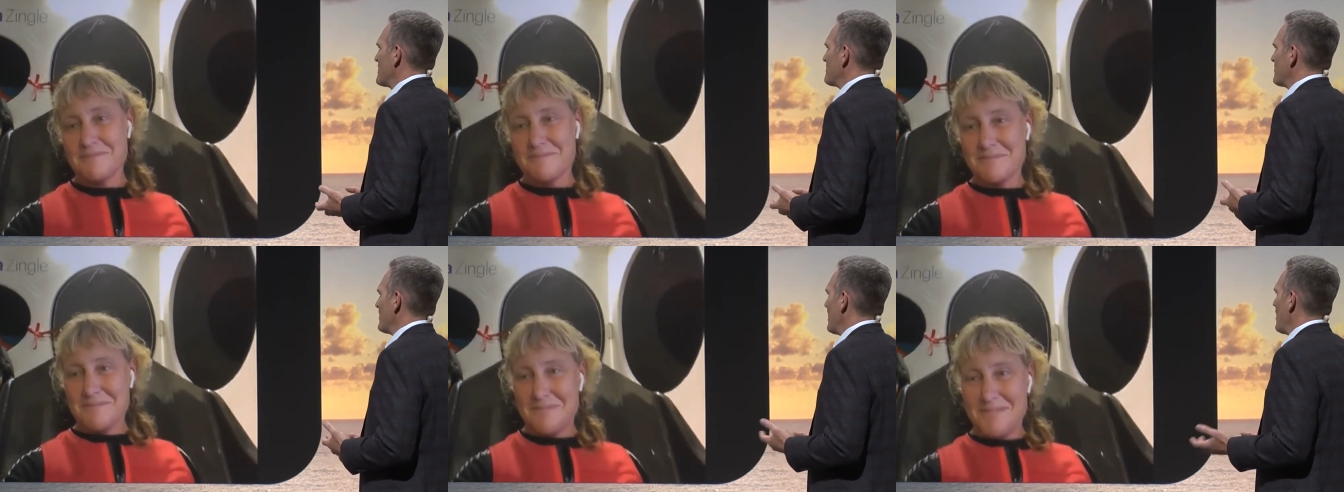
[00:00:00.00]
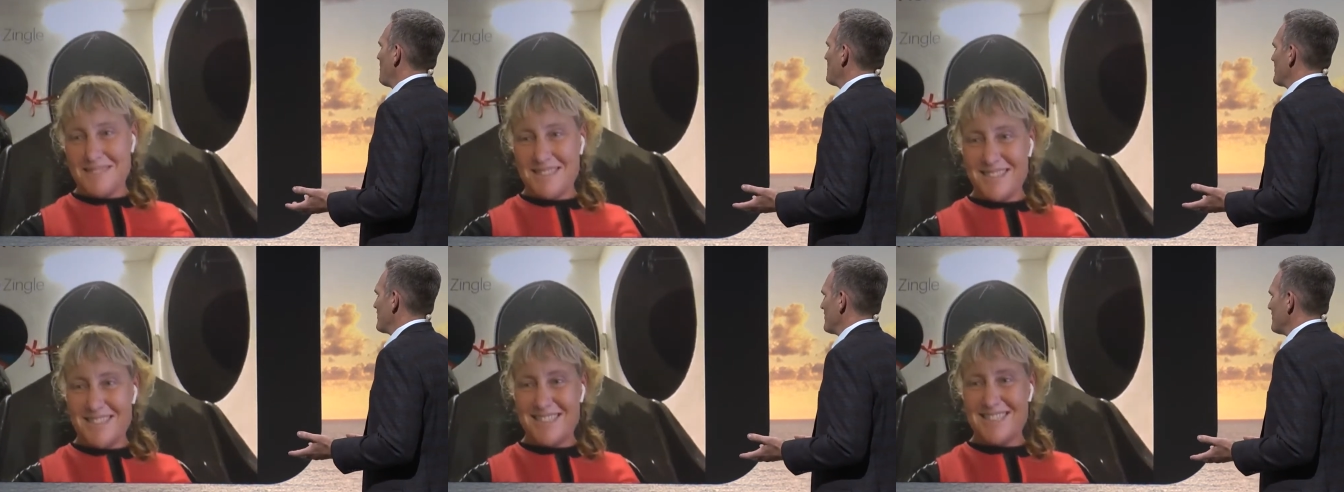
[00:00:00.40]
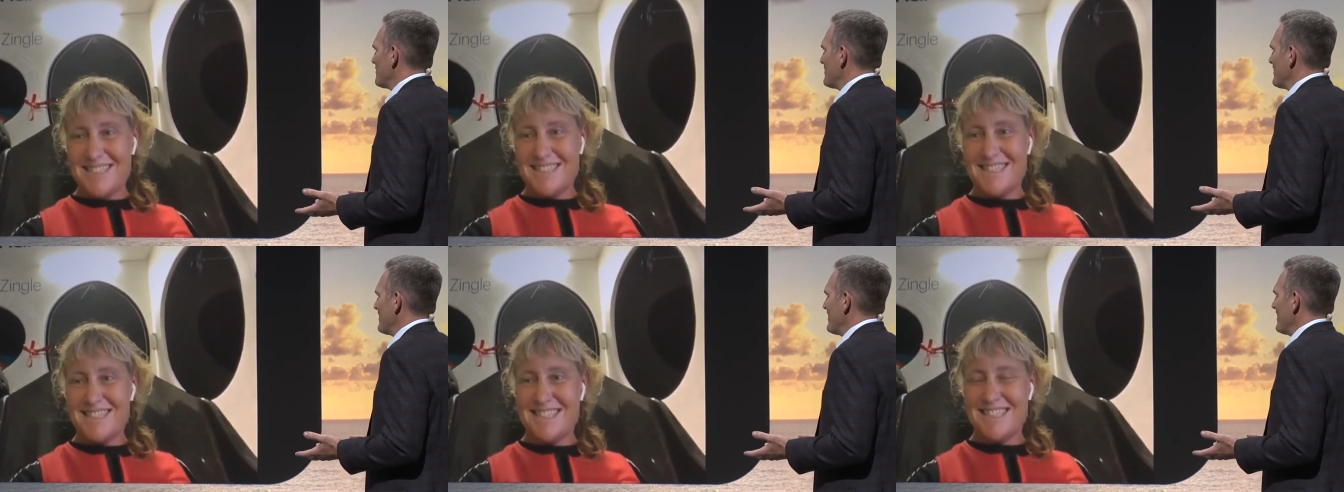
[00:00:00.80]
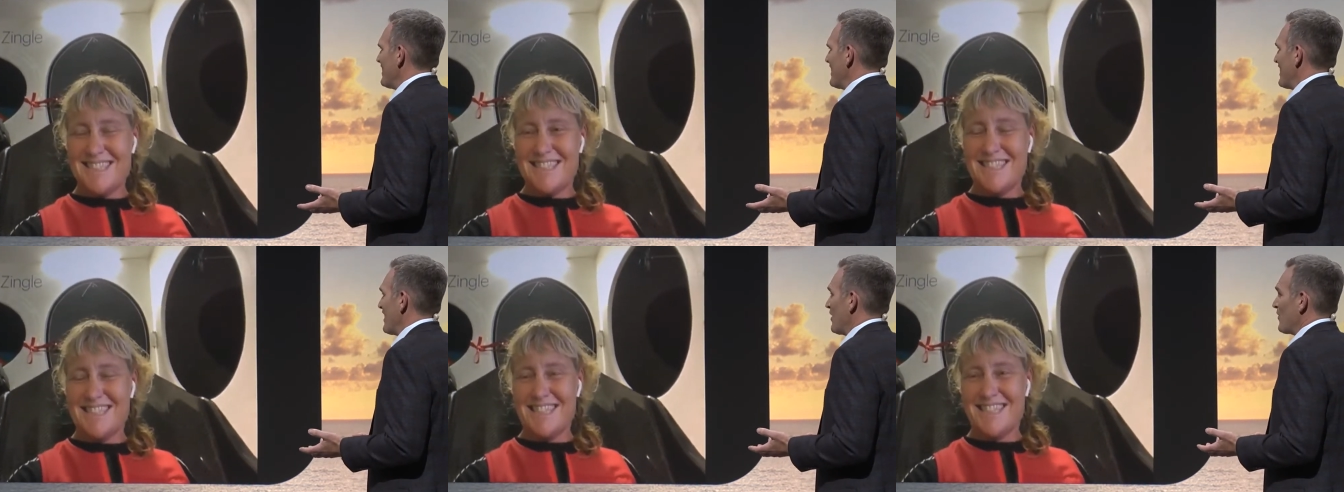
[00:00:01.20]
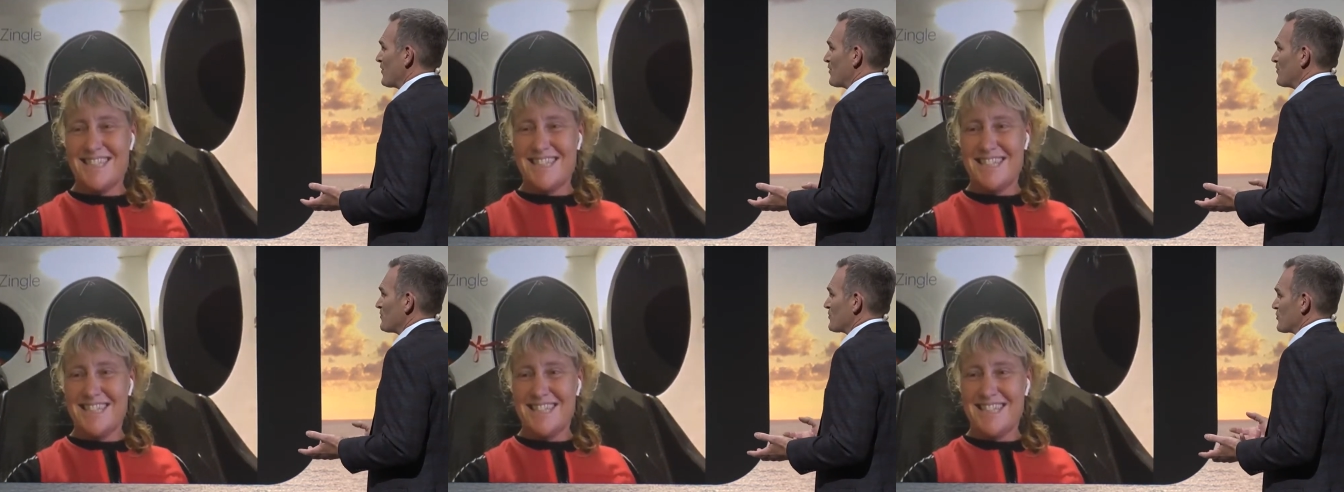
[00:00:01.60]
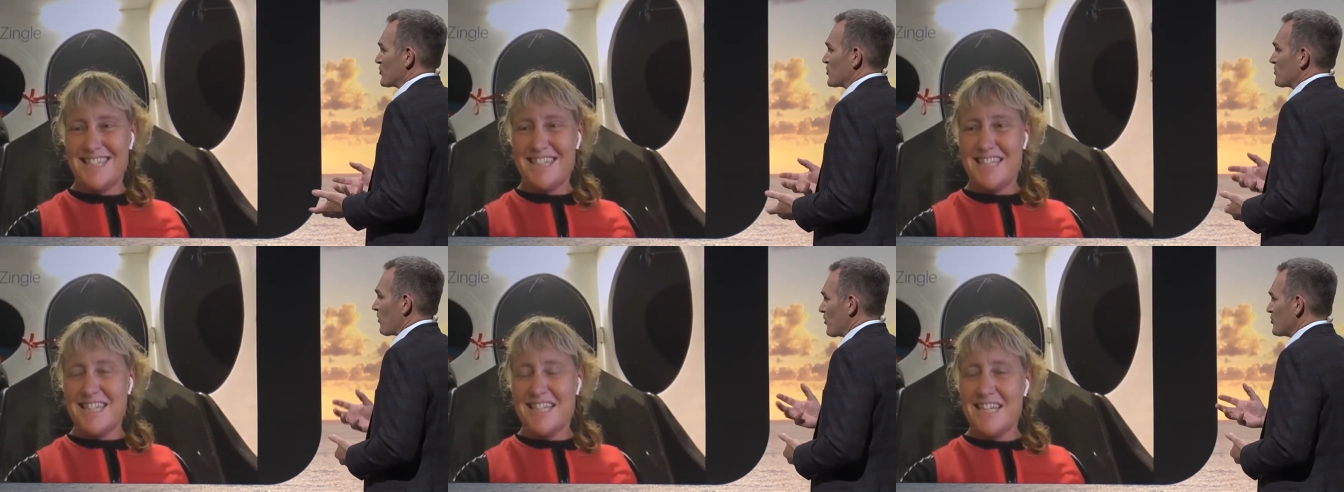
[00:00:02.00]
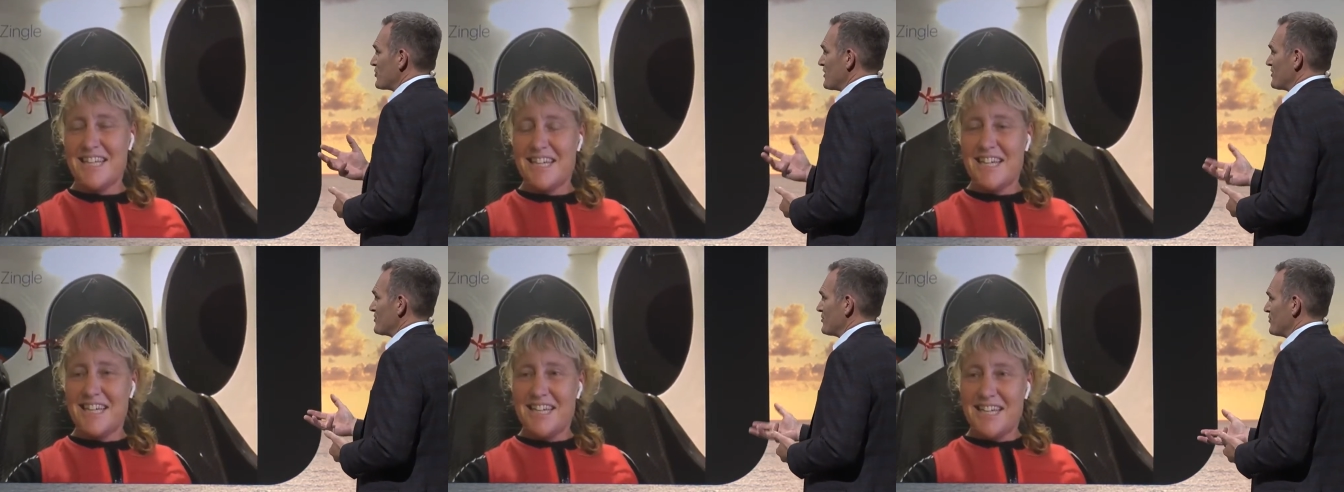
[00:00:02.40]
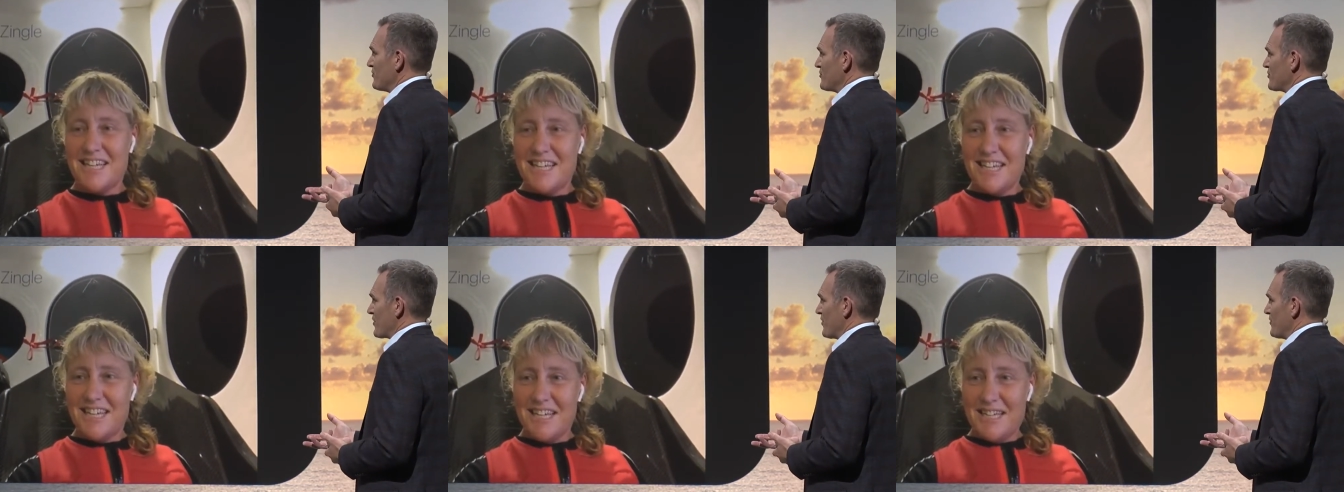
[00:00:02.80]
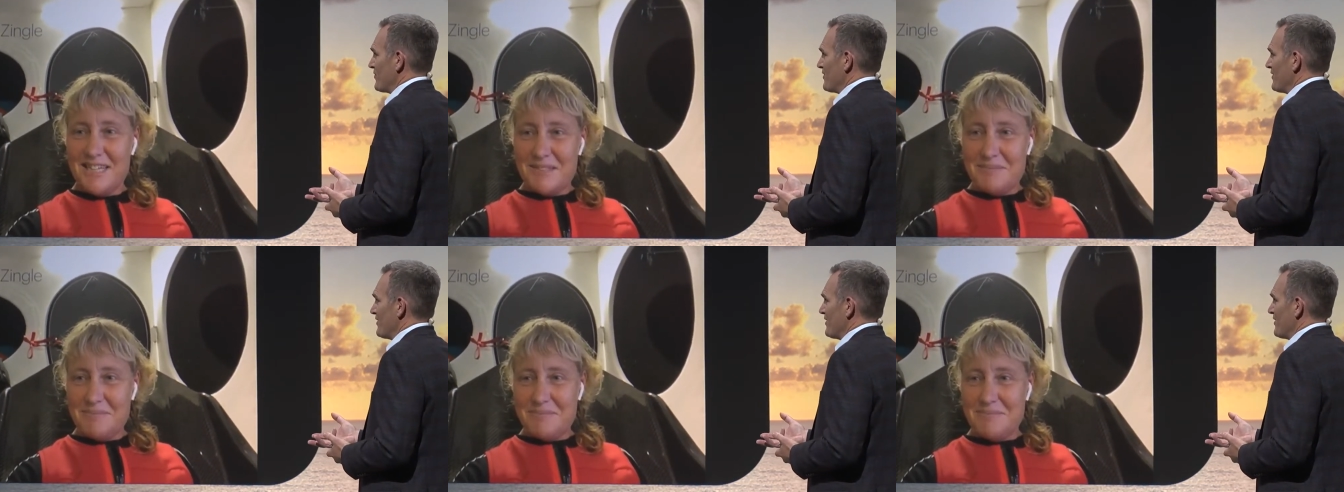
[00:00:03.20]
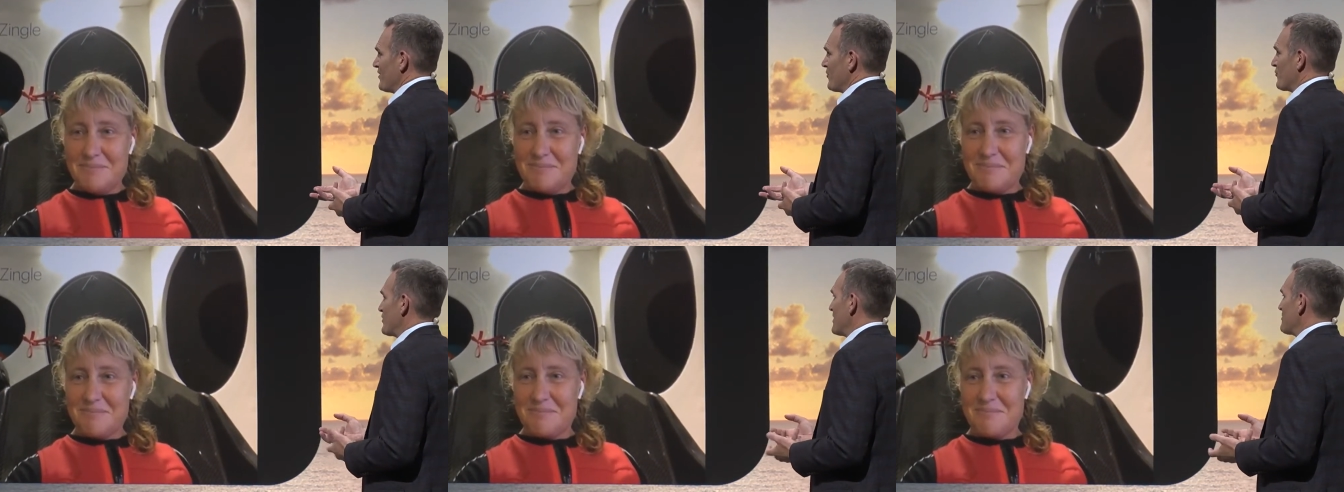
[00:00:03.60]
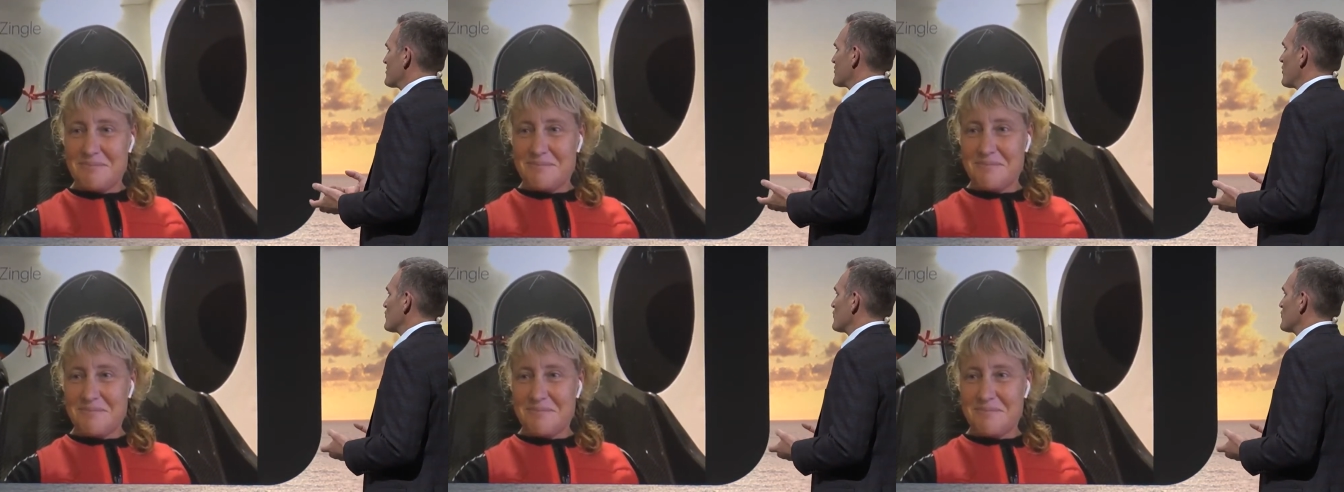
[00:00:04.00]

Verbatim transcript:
Speaker 1: people helping you, and I know they're using Smartsheet to do so. Your team has